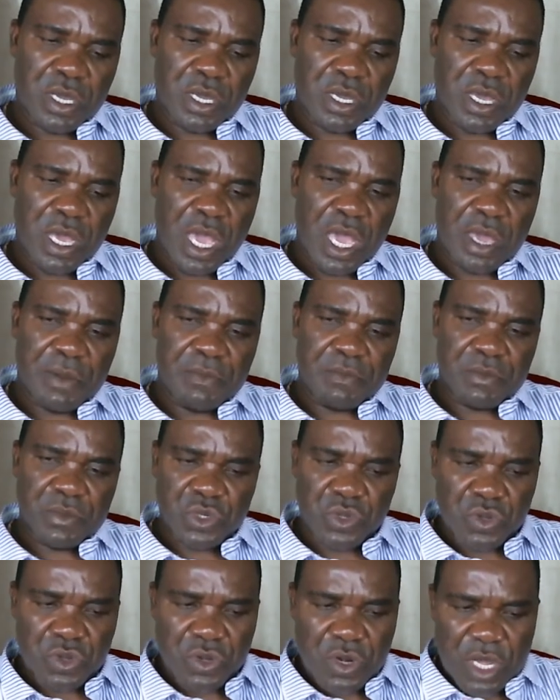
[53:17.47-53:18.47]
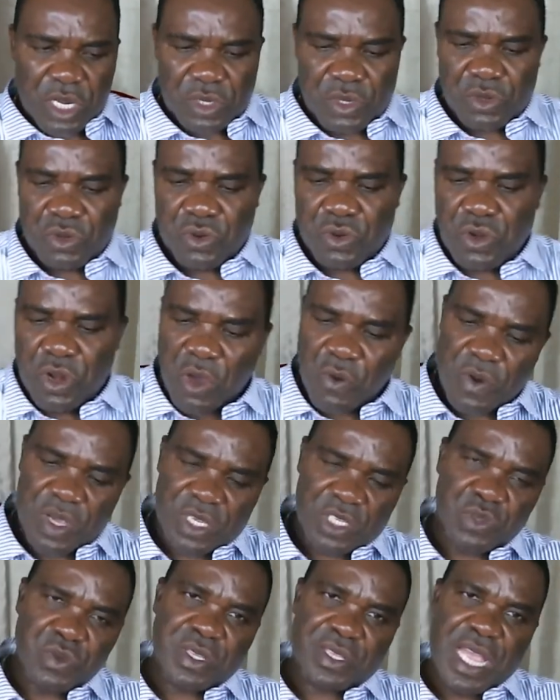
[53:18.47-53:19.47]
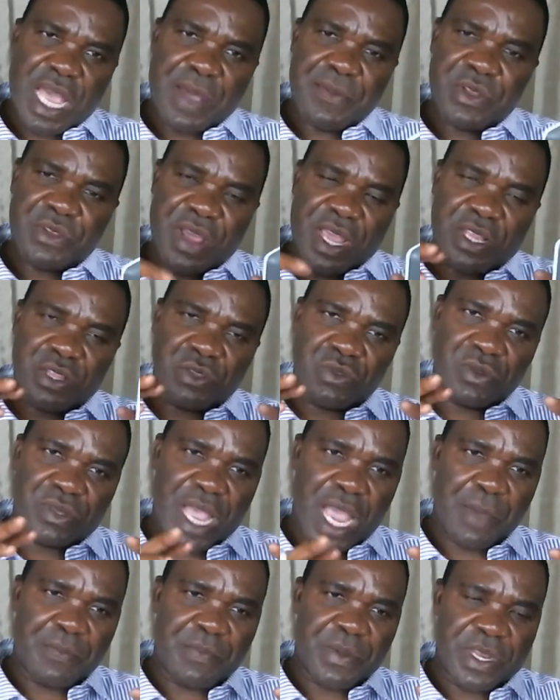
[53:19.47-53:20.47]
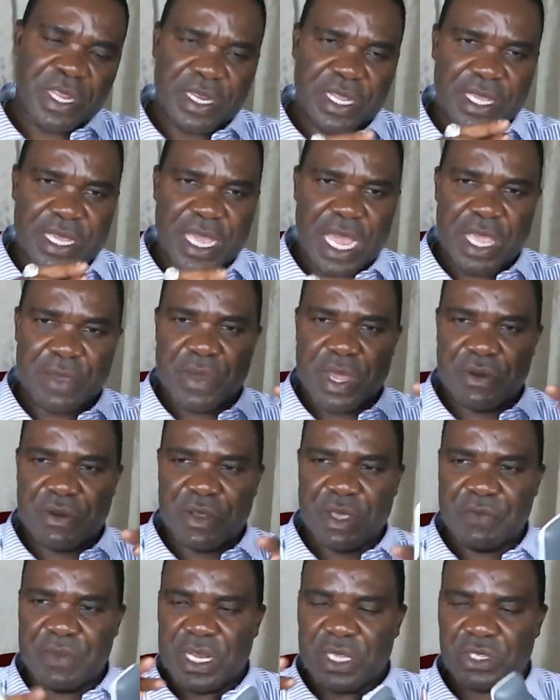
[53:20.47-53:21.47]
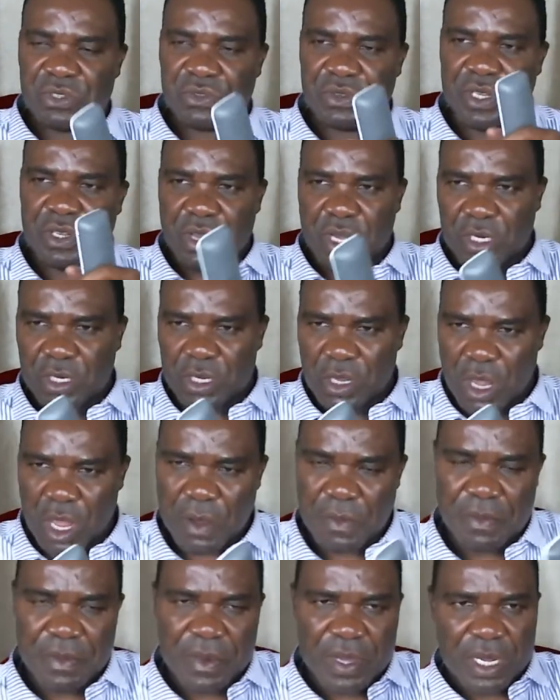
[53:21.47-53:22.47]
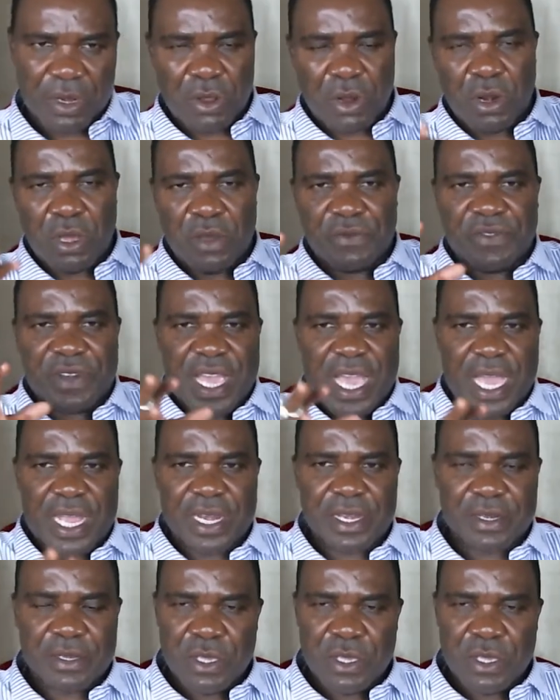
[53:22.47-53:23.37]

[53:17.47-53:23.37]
Um, do not do not waste your time trying to type in idikaimeriministry.com and all of that.